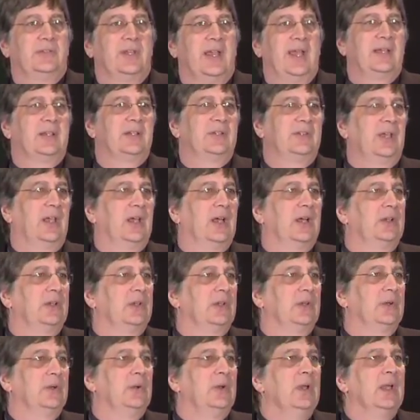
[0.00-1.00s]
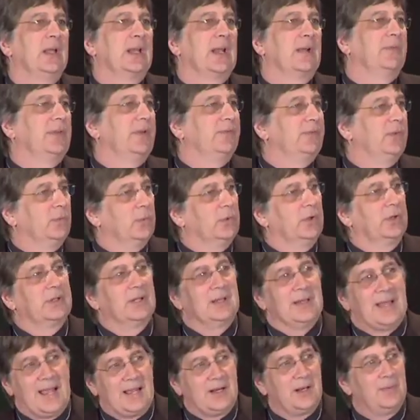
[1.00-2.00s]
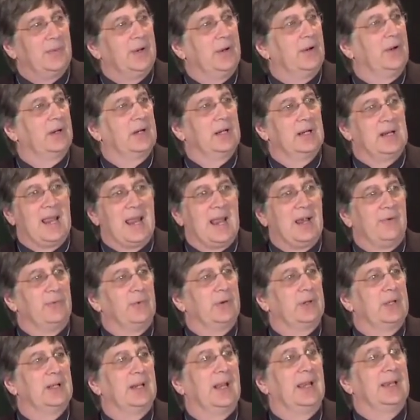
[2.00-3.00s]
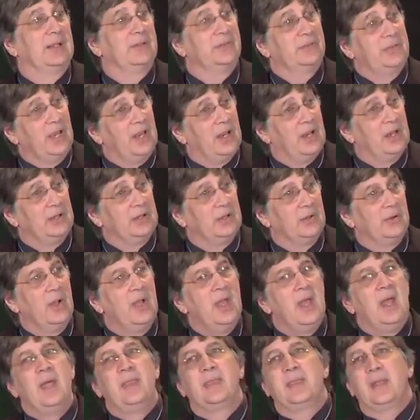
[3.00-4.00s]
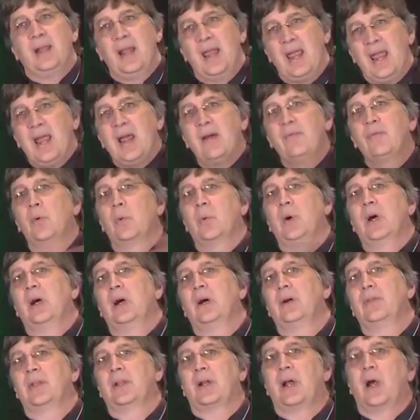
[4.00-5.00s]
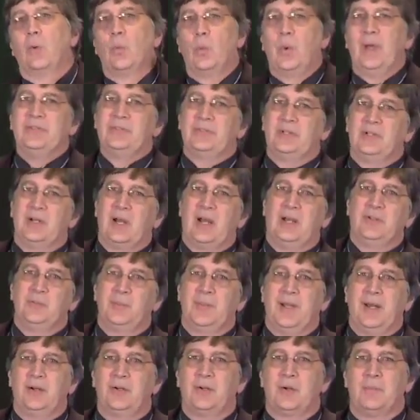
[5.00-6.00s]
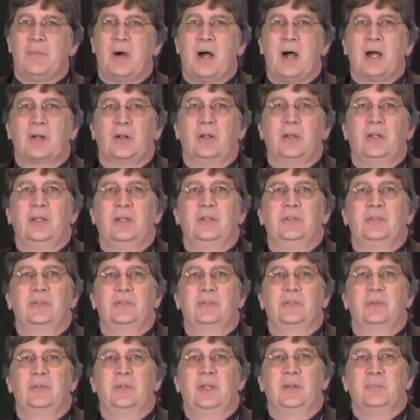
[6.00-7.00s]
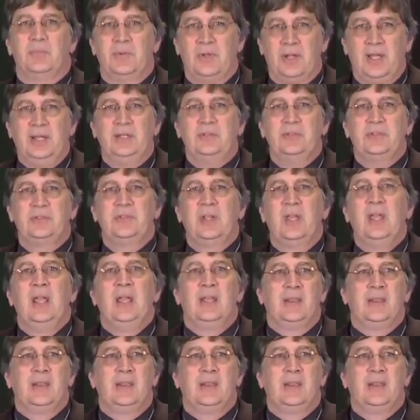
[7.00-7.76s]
And I can tell you, and I've lived and worked in Latin America and Africa, and I can tell you that everywhere that our westernized medical model is in place,